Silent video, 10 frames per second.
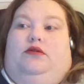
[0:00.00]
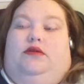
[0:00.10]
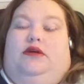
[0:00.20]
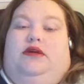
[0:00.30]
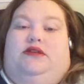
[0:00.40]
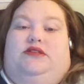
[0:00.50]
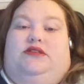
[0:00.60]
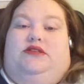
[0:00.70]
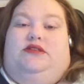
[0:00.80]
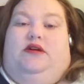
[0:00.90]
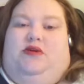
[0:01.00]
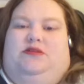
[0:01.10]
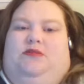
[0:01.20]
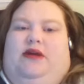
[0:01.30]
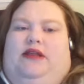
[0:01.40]
And it's not just
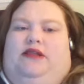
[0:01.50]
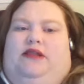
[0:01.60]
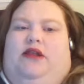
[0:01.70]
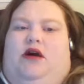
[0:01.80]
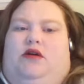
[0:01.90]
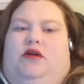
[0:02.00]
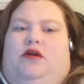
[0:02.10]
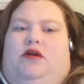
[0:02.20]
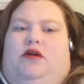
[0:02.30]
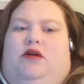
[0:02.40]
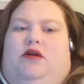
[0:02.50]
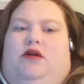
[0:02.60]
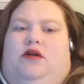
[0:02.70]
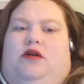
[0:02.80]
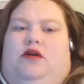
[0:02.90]
because of my lungs,
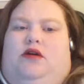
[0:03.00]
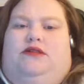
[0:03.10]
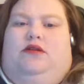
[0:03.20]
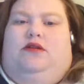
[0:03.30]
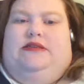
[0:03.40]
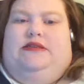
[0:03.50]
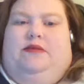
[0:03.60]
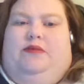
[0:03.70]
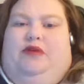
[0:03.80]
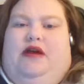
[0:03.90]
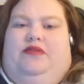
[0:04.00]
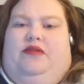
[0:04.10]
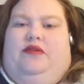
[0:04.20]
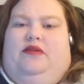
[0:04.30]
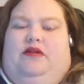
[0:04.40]
because it takes my breath
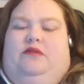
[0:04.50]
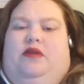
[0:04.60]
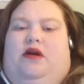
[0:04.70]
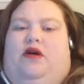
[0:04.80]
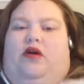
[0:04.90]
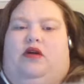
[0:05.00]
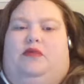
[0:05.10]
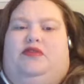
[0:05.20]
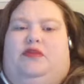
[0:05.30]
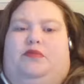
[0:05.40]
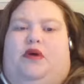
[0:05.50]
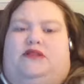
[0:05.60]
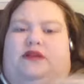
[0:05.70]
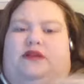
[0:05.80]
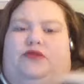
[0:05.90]
and my heart with the
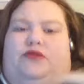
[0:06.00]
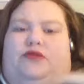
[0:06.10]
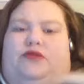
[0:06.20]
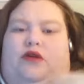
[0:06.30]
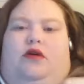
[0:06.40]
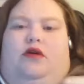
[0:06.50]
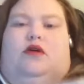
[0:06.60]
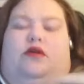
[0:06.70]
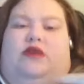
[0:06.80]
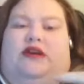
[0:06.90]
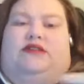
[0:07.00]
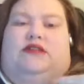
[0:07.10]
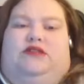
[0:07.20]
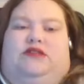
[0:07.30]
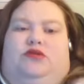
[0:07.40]
POTS syndrome
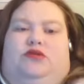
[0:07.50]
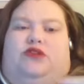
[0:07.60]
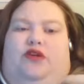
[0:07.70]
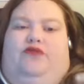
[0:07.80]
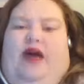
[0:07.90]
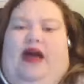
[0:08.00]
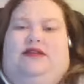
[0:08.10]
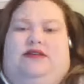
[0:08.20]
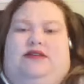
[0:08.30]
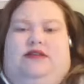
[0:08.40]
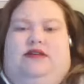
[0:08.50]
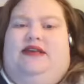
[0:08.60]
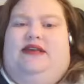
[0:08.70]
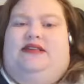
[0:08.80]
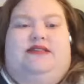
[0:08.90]
races so so fast and I
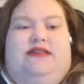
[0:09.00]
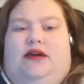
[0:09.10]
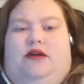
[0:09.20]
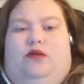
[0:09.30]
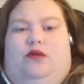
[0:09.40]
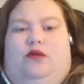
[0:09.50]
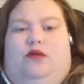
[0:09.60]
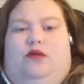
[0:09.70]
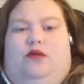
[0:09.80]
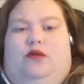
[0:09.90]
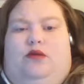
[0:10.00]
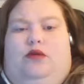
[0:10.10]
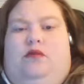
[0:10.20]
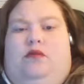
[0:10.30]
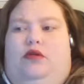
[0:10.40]
get sick when I'm up for too
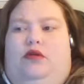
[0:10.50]
long.